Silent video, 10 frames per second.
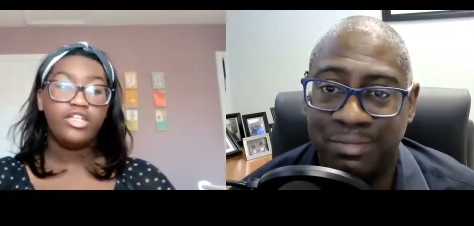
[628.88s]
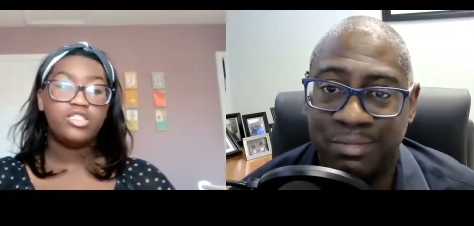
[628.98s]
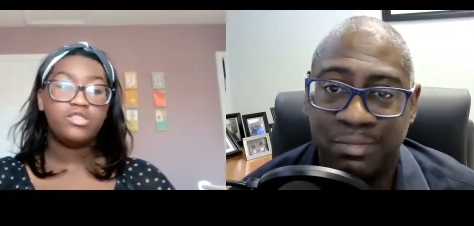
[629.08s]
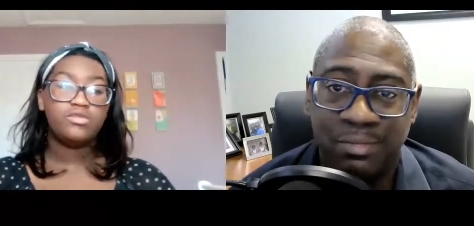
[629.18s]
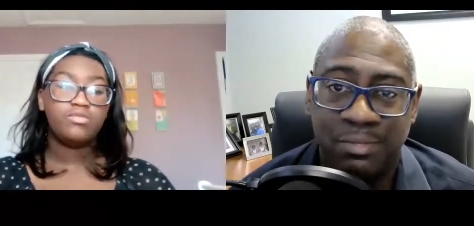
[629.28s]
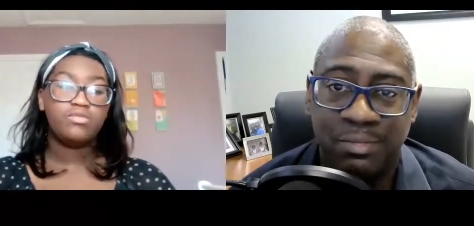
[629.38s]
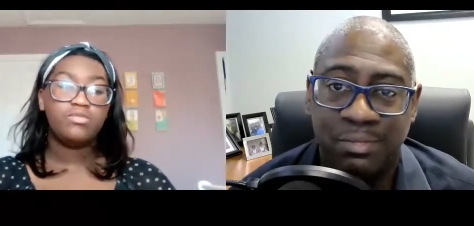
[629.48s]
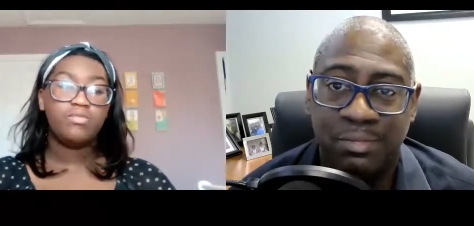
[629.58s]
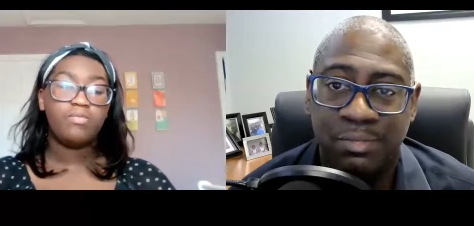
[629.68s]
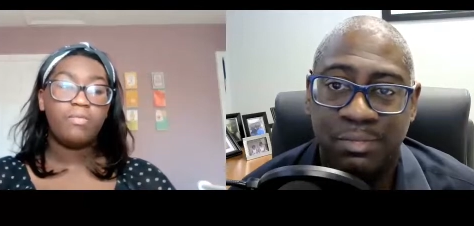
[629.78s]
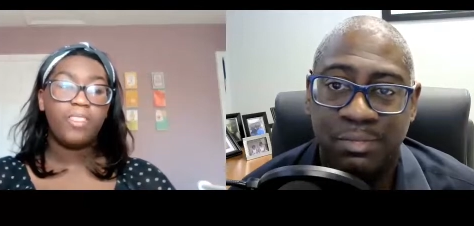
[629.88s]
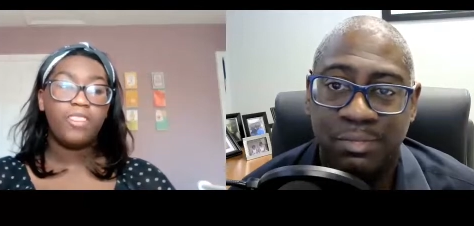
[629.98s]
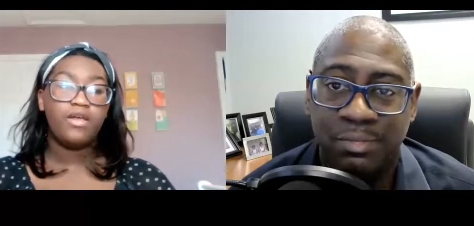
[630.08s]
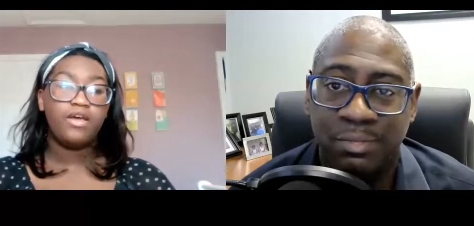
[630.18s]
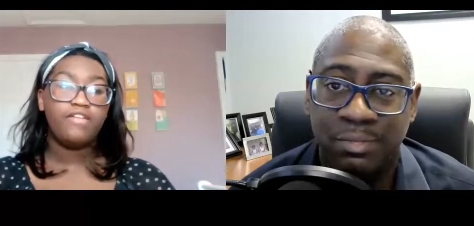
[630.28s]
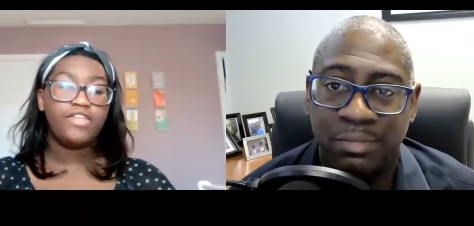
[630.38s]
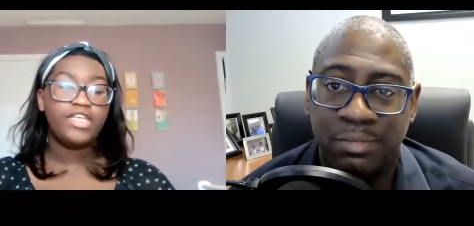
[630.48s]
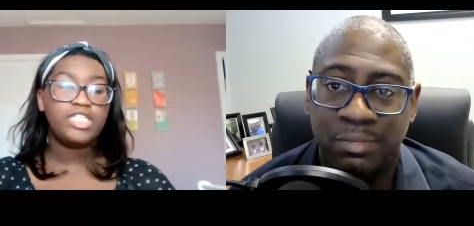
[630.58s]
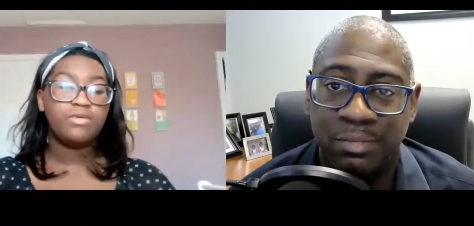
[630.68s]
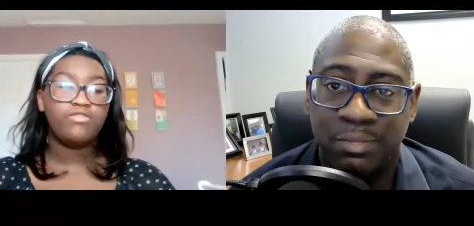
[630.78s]
Speaker 1: It's I feel
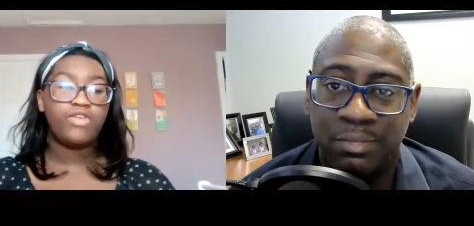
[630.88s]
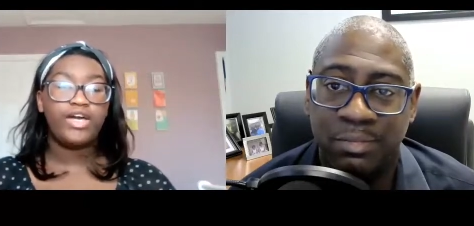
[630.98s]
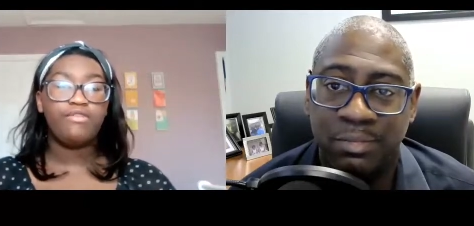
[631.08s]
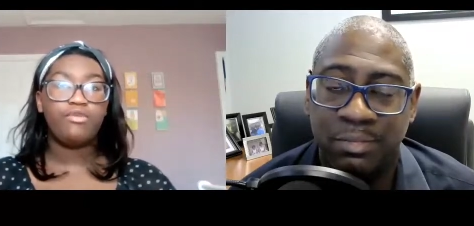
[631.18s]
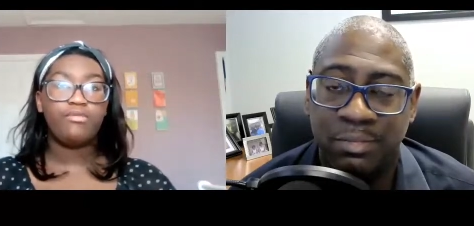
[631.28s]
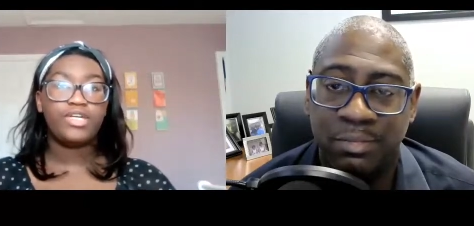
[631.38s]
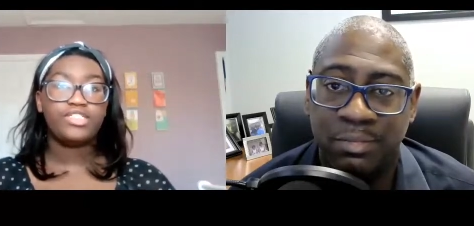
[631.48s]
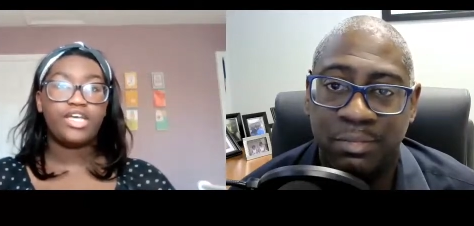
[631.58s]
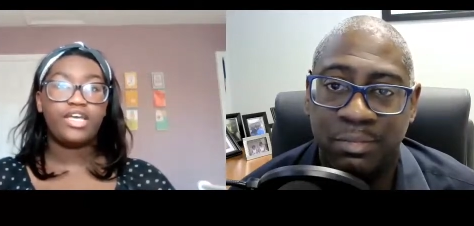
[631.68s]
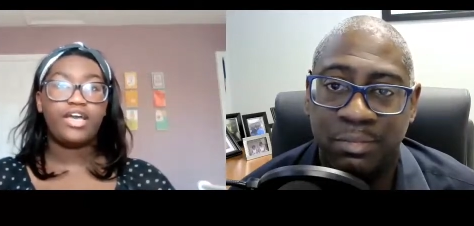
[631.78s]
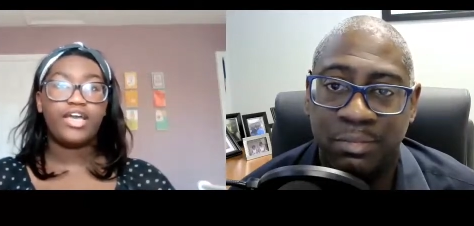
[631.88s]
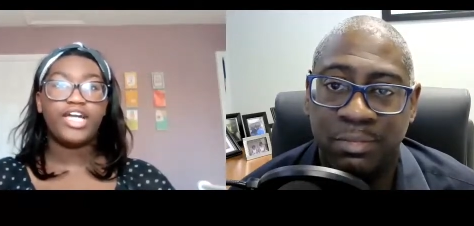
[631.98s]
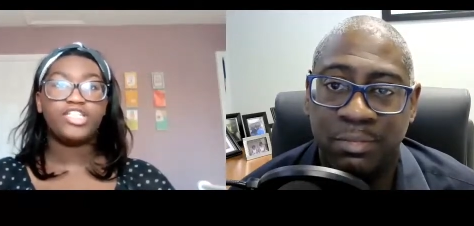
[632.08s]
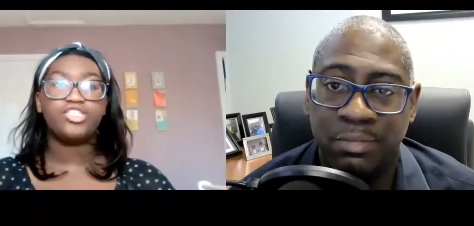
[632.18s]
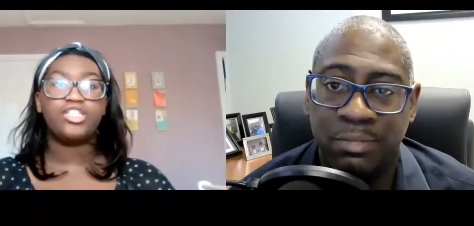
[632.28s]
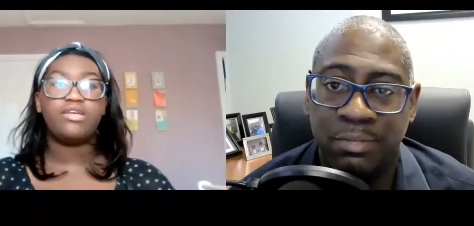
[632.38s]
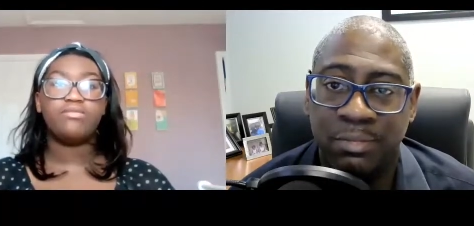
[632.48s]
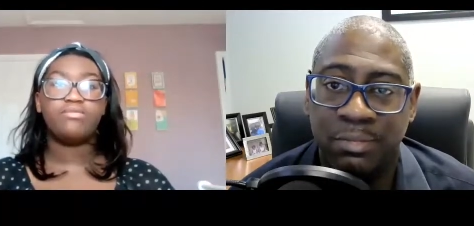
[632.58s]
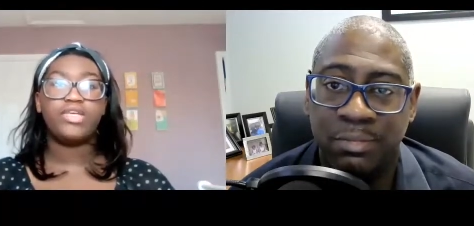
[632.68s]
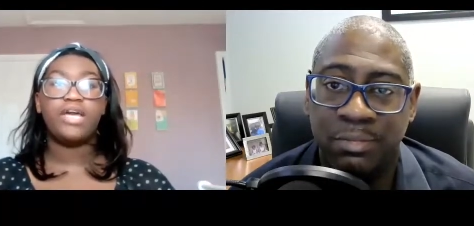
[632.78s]
like it's been valuable because I, I
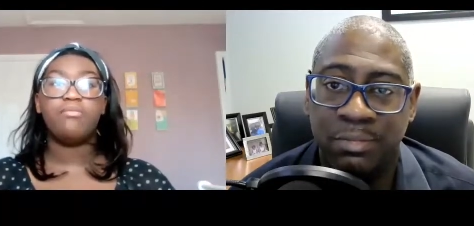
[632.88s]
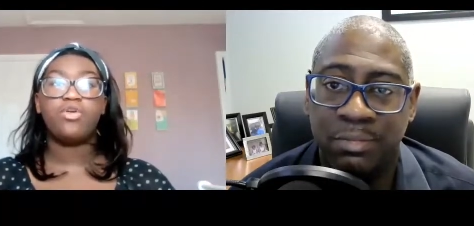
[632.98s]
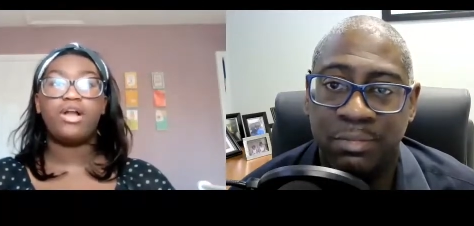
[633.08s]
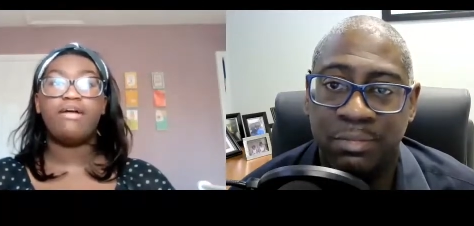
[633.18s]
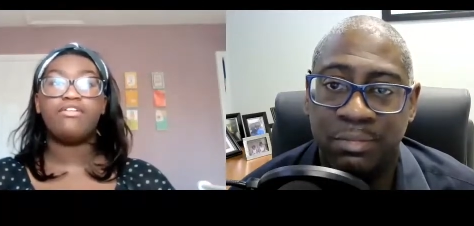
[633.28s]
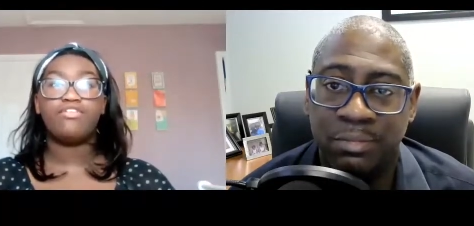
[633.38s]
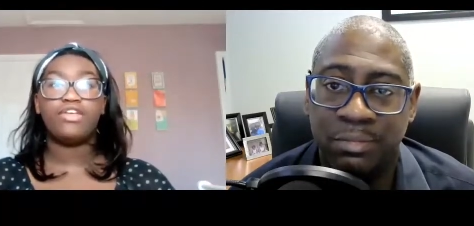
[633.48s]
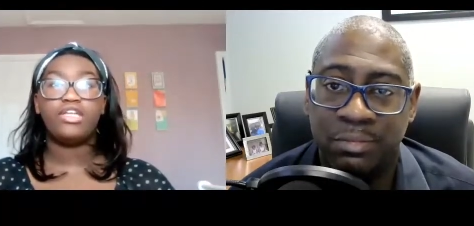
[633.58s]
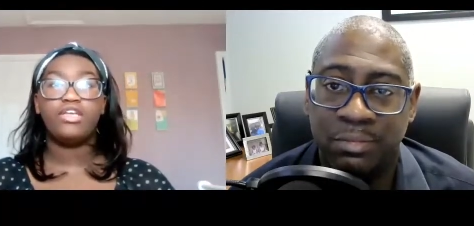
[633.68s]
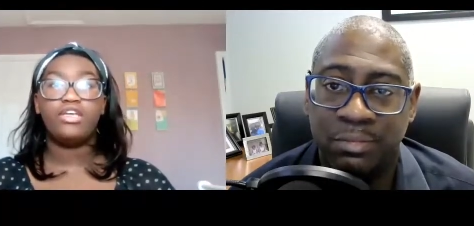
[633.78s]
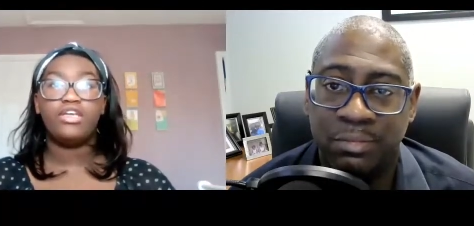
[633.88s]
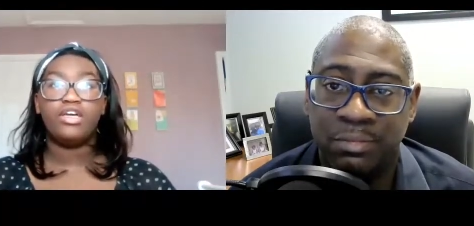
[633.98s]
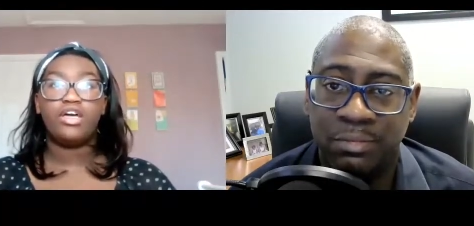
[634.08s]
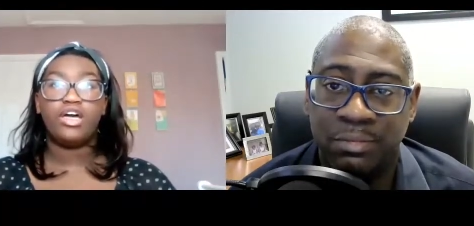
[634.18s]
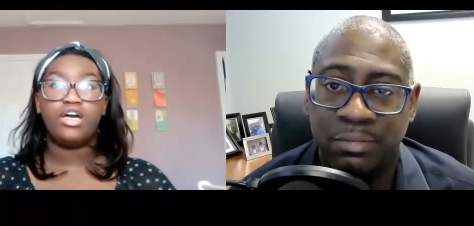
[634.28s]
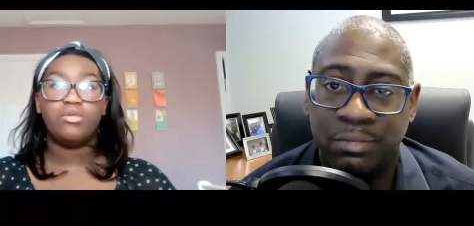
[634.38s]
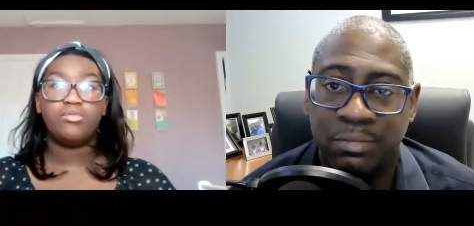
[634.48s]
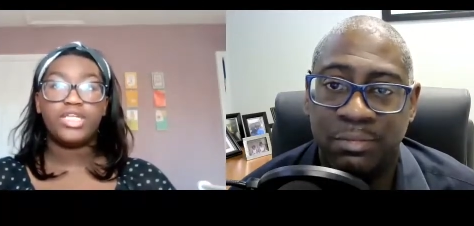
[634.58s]
actually get more out of it um,